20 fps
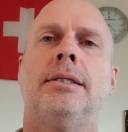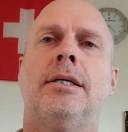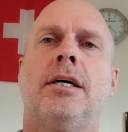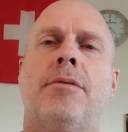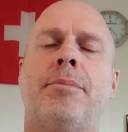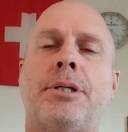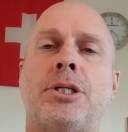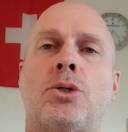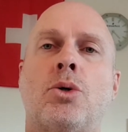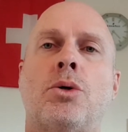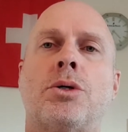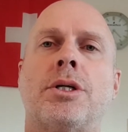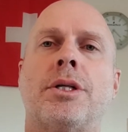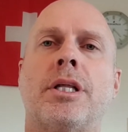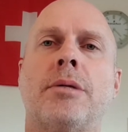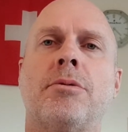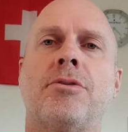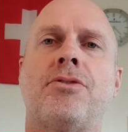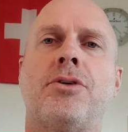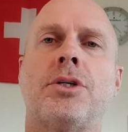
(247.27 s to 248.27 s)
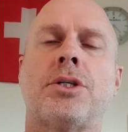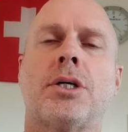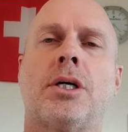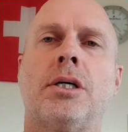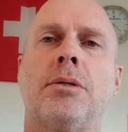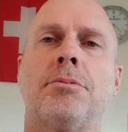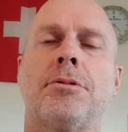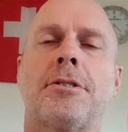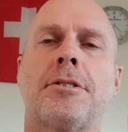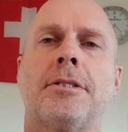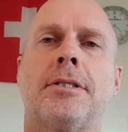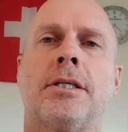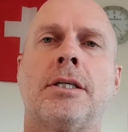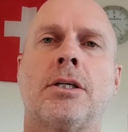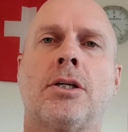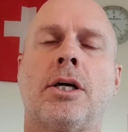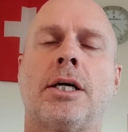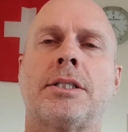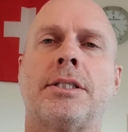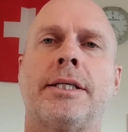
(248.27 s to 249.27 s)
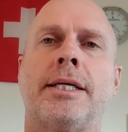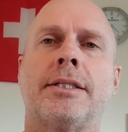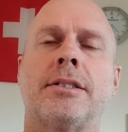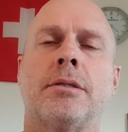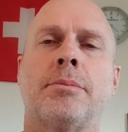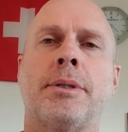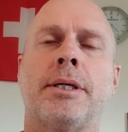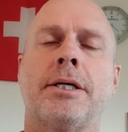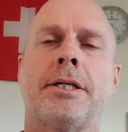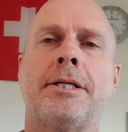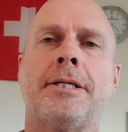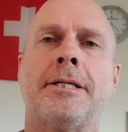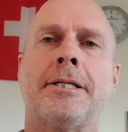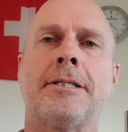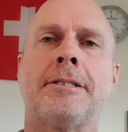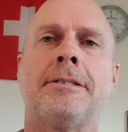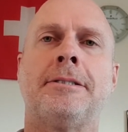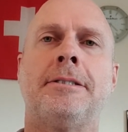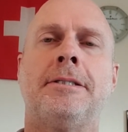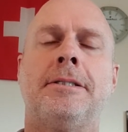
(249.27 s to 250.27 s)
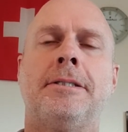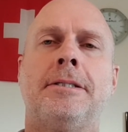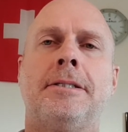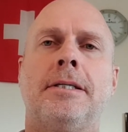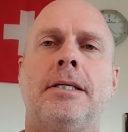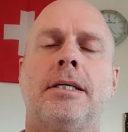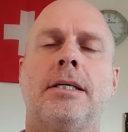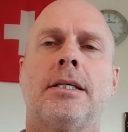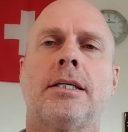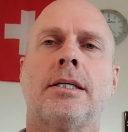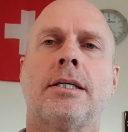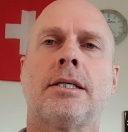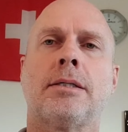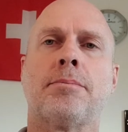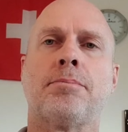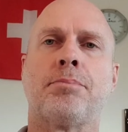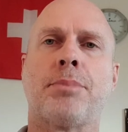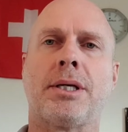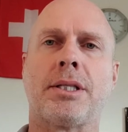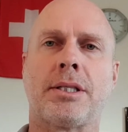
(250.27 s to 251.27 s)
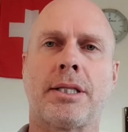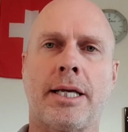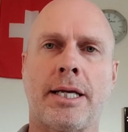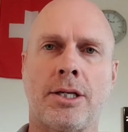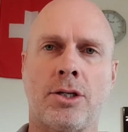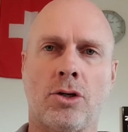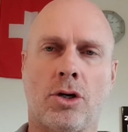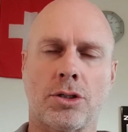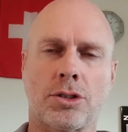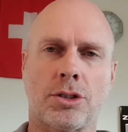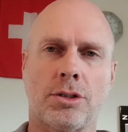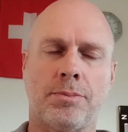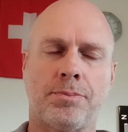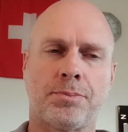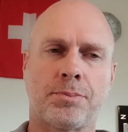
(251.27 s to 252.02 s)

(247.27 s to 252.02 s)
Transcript: I've been talking to them a few times. I'd like to get them out here, but they are not.